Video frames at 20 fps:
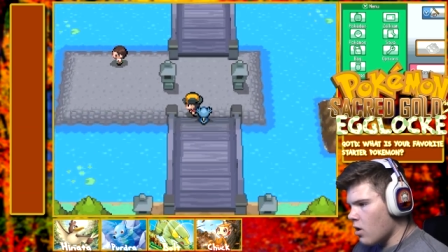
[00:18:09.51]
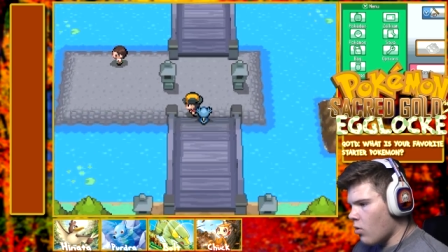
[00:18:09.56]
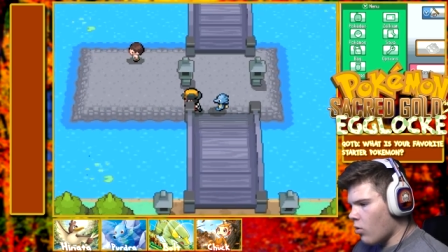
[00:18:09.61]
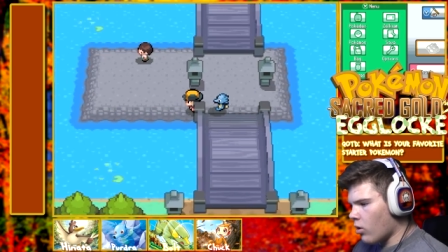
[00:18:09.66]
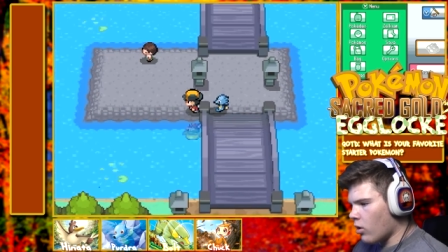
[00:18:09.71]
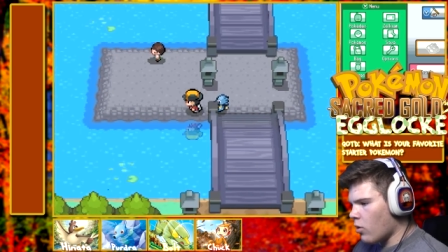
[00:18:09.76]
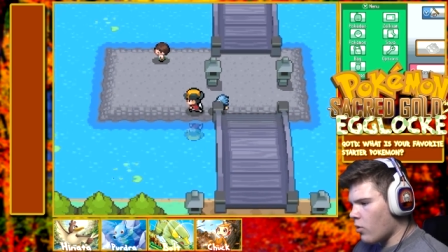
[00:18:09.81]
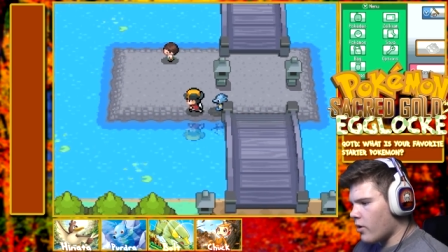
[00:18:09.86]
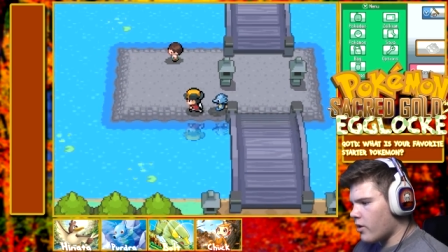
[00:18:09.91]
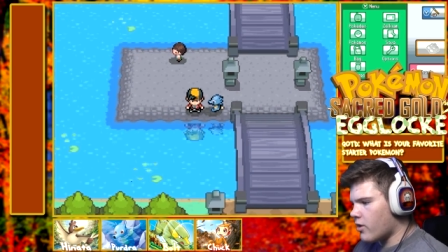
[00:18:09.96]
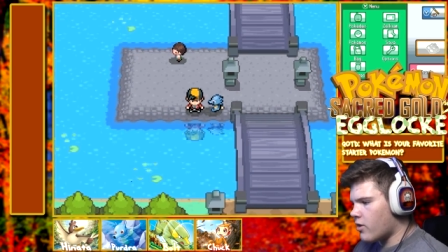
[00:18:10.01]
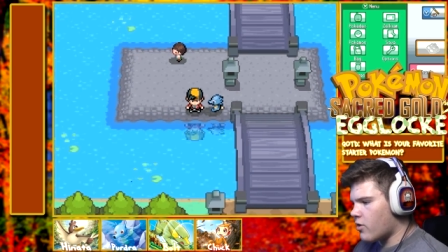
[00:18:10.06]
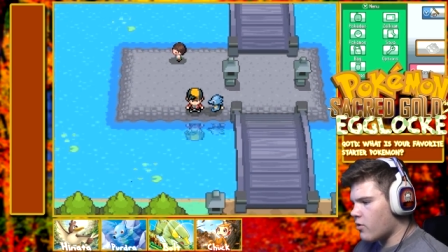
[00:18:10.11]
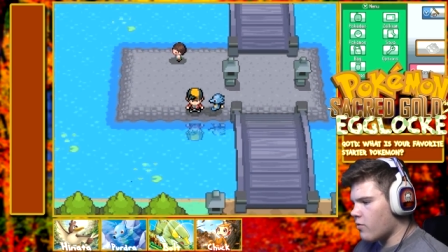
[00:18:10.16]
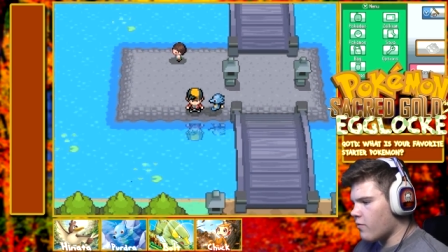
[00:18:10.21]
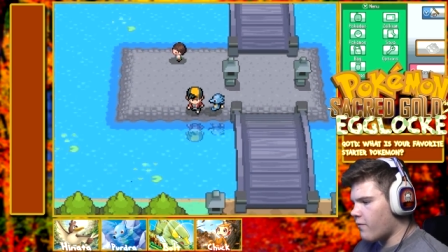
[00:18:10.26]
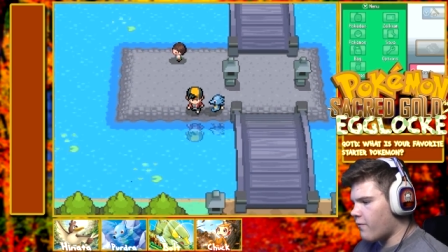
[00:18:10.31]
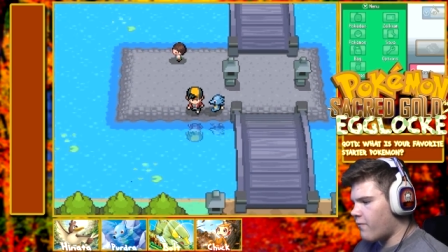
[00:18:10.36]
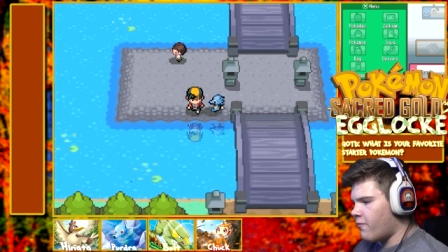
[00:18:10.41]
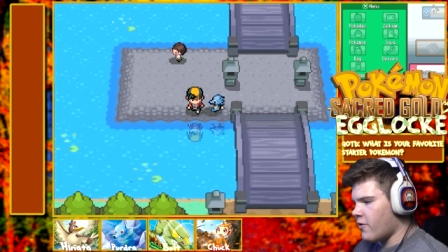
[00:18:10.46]
We're going
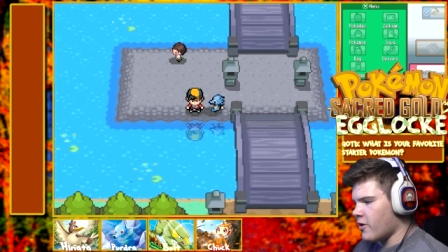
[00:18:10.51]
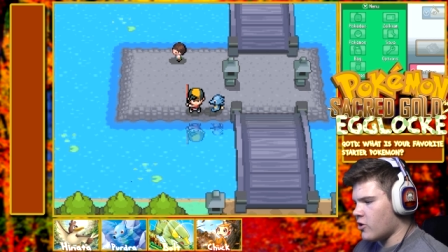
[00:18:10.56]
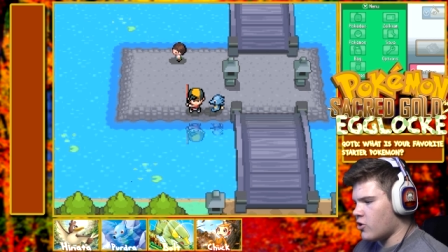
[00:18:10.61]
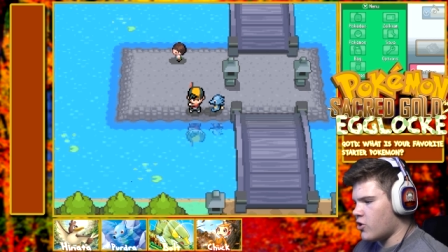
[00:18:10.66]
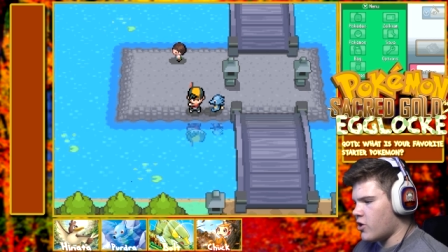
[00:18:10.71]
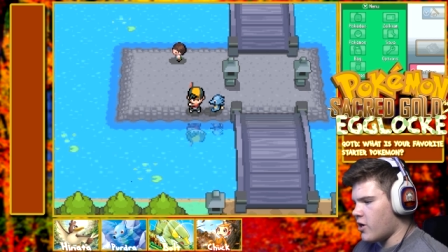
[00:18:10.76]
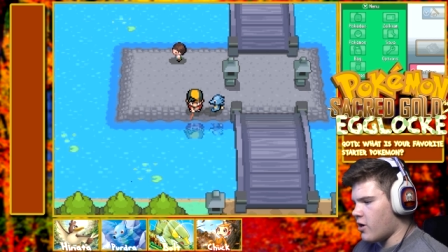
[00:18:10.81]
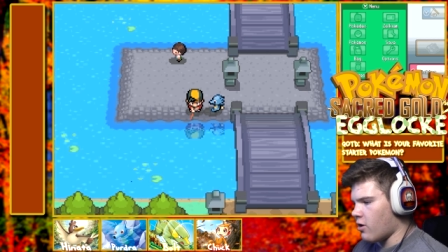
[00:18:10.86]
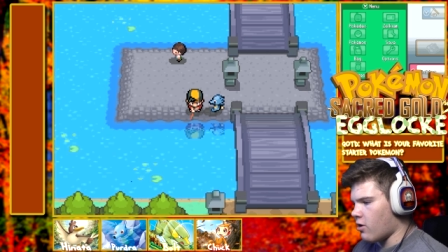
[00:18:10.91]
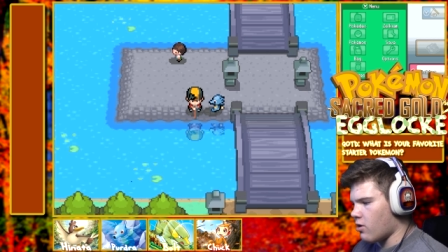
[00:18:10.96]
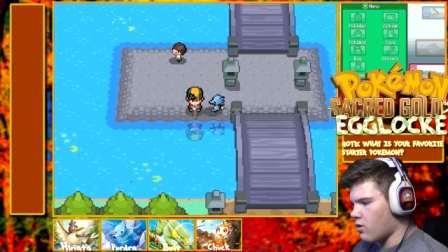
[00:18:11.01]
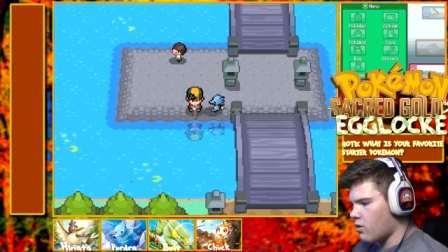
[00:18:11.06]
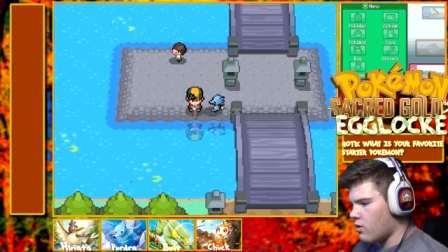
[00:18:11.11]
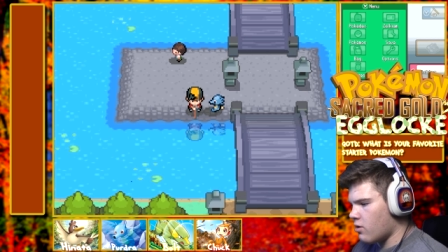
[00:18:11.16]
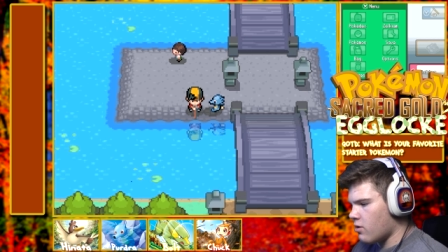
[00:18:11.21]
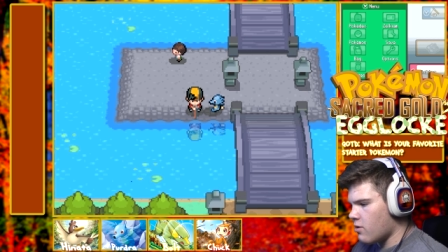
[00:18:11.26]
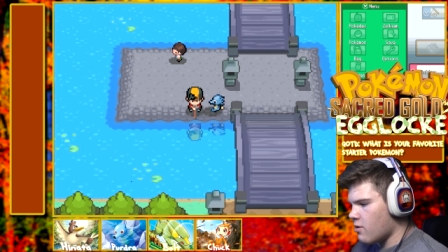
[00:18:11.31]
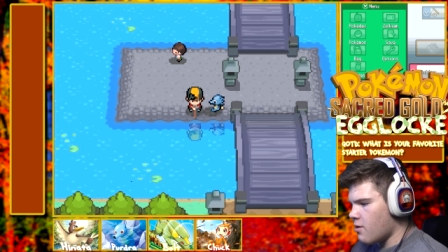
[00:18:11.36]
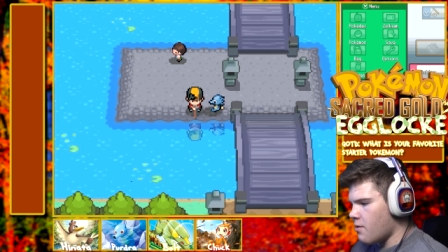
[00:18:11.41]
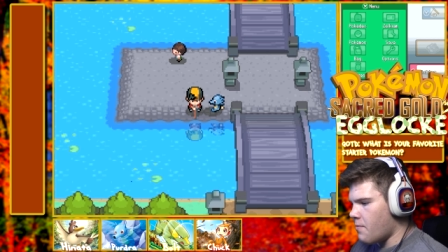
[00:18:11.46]
to fish here,
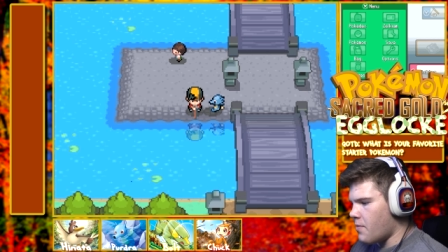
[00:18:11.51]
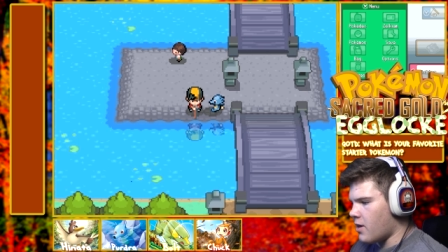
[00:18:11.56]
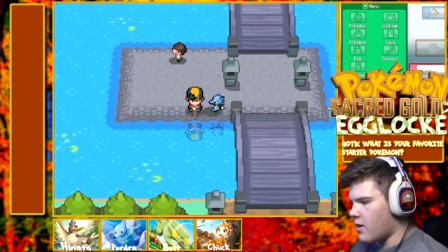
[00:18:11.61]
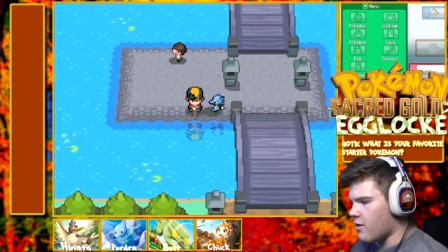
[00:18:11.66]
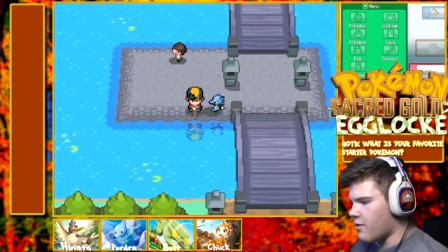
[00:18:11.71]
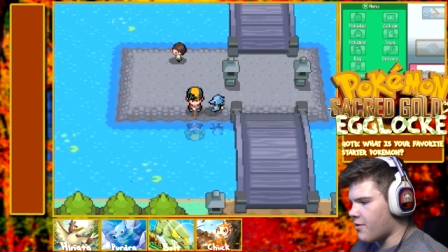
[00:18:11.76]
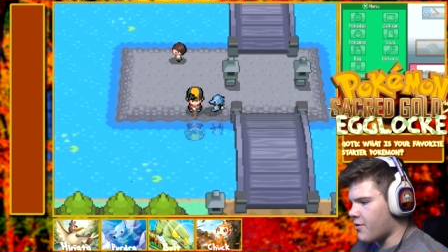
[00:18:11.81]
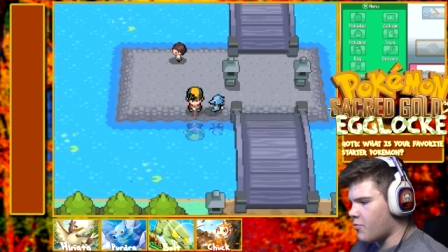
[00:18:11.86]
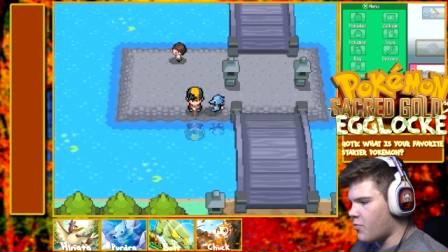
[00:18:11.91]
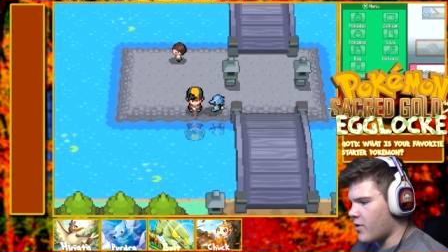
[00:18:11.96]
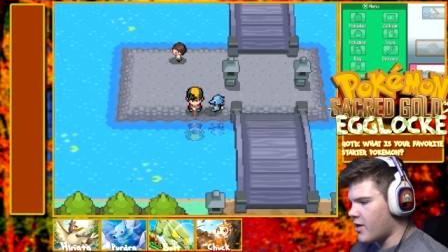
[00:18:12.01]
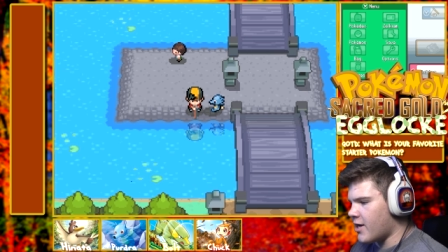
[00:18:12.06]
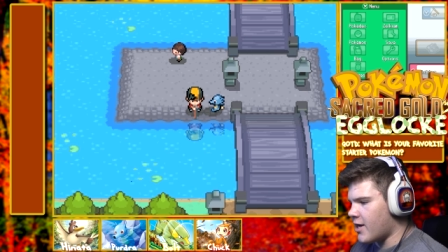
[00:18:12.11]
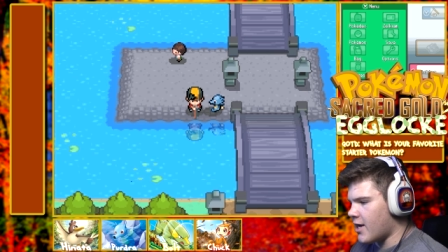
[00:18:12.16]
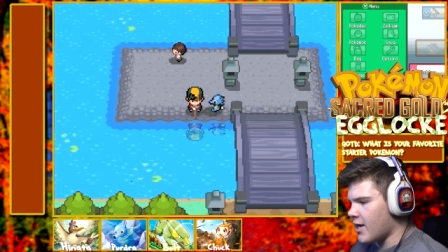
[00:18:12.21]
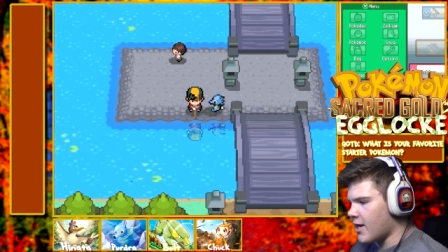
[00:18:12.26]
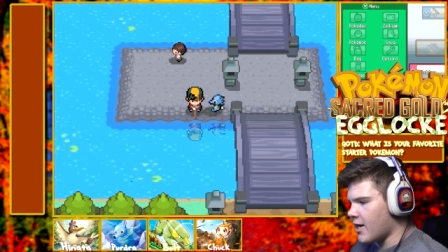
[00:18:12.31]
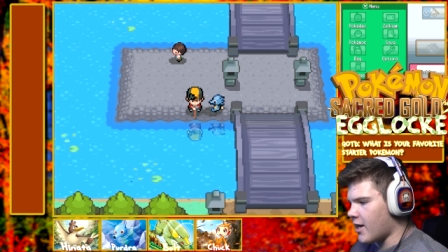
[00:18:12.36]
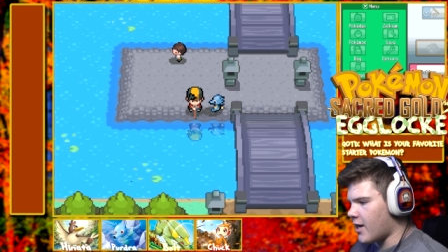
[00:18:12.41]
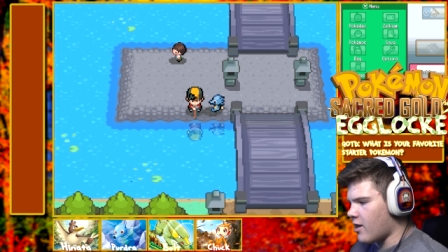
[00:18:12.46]
because we can
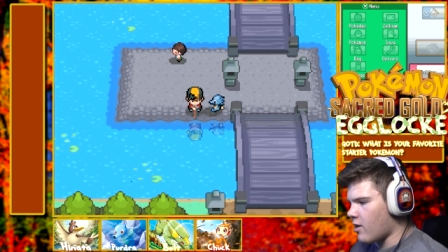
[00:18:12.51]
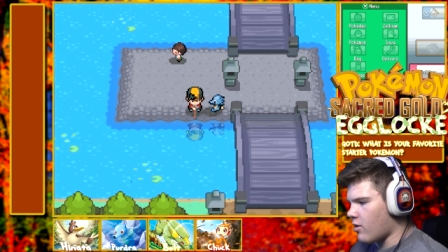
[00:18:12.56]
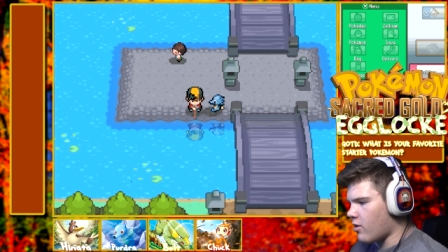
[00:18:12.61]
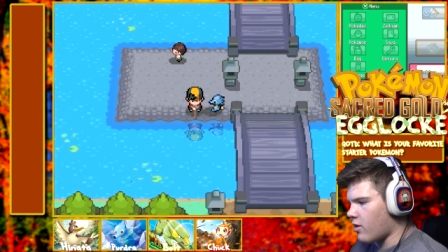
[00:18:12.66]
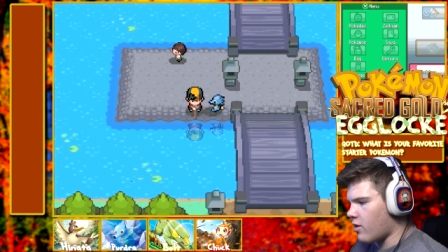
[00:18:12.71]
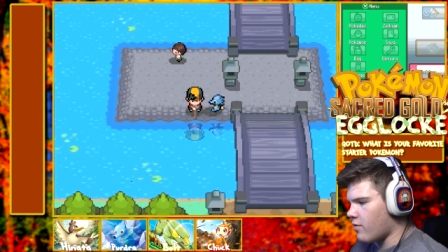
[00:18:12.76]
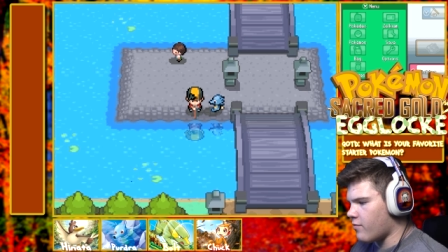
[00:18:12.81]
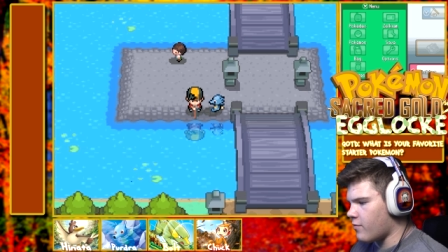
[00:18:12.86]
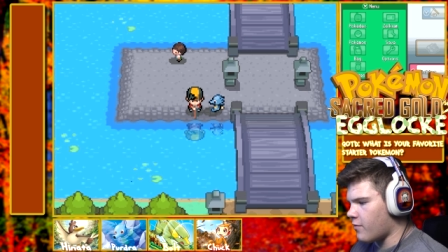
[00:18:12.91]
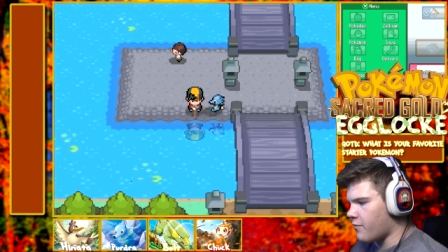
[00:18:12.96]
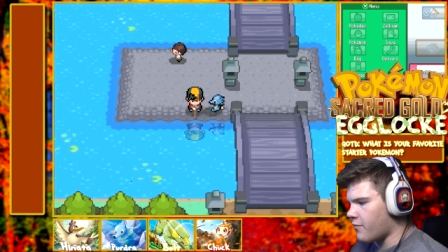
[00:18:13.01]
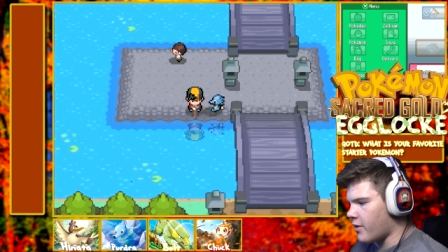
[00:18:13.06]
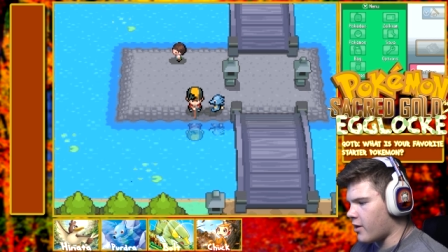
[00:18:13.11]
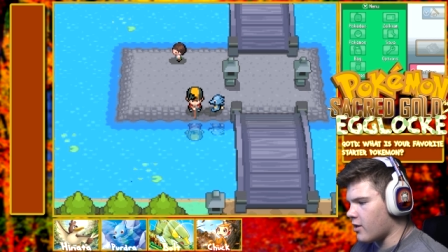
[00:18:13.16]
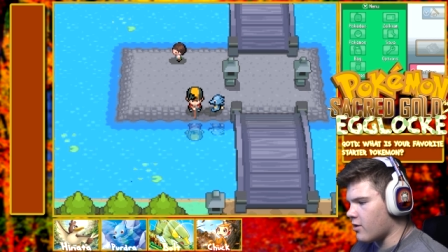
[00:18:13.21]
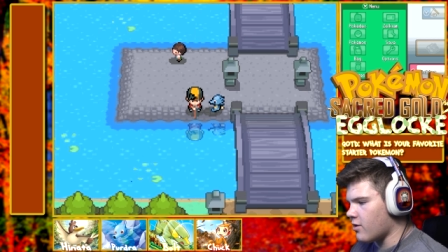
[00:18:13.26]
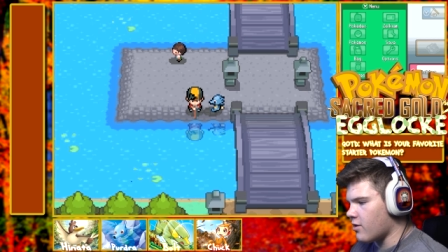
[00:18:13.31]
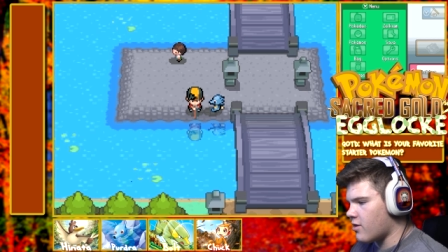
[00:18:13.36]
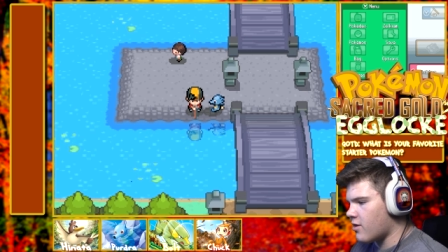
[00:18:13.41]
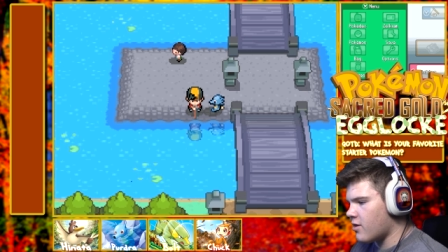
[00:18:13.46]
get an encounter here for
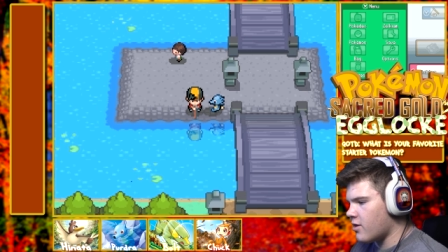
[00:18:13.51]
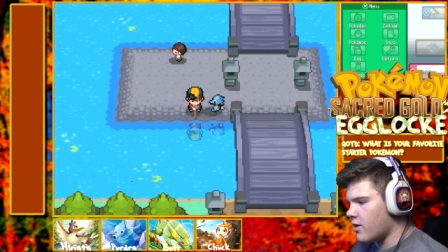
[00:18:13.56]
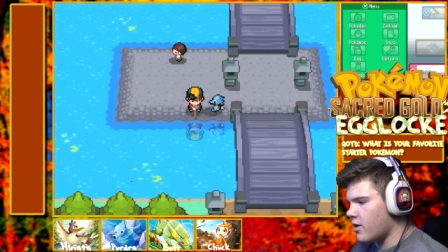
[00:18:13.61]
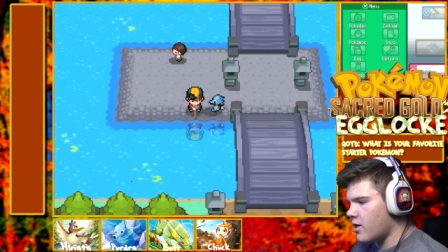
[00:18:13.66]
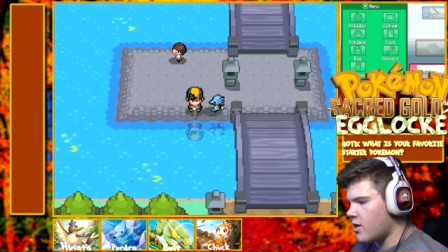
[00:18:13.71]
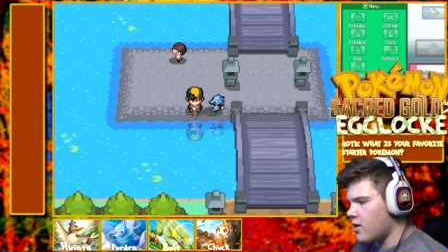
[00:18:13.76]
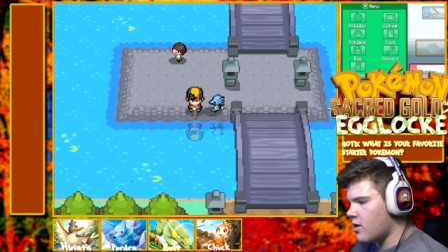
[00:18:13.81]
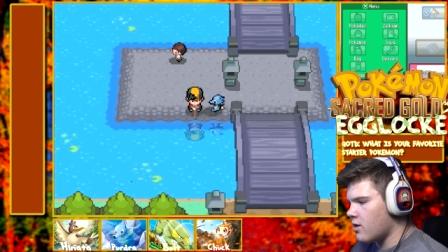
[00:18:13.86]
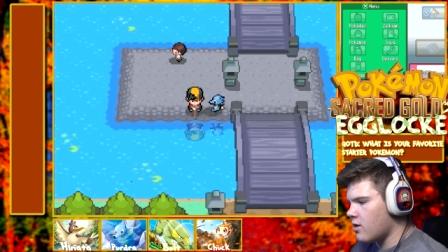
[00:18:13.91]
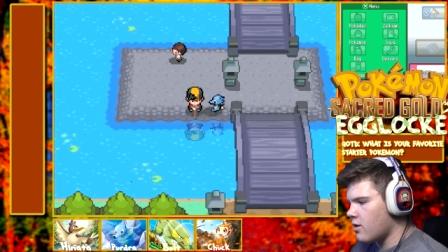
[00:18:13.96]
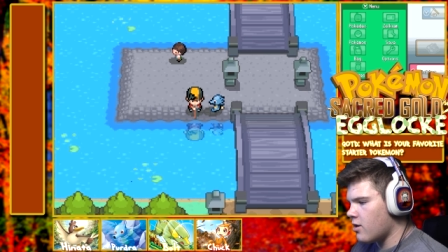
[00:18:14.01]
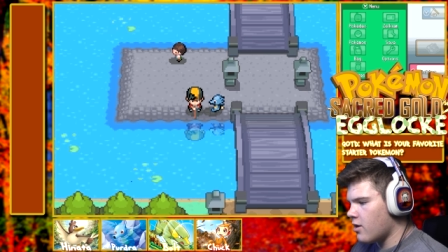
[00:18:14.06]
Violet City,